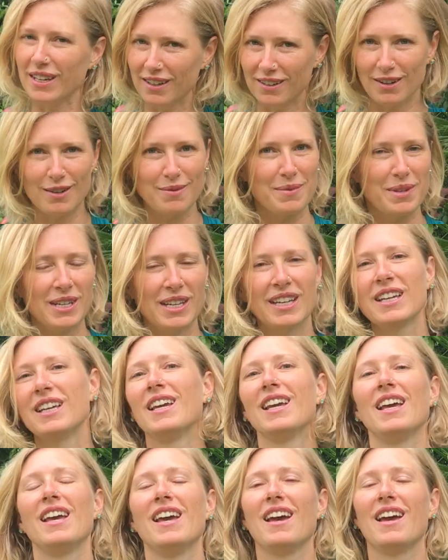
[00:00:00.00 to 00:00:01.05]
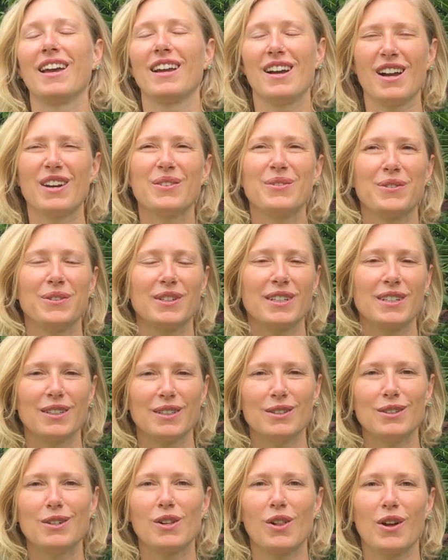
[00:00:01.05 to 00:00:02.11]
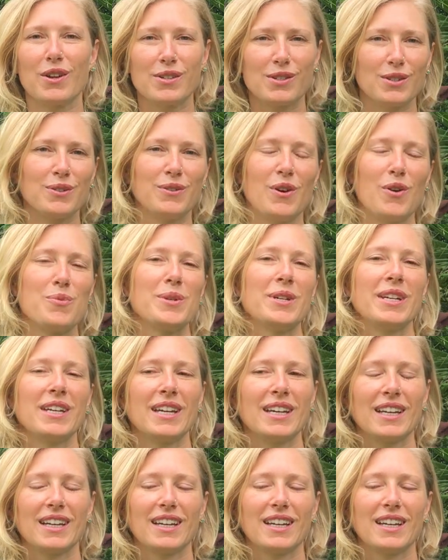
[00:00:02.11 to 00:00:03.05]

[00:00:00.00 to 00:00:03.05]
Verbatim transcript: in on me, kind of feeling a little claustrophobic,